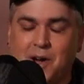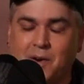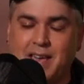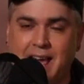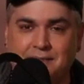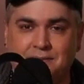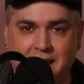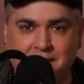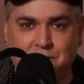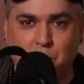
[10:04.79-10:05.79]
Okay,
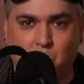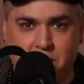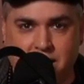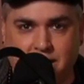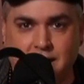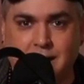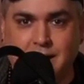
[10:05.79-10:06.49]
things to read.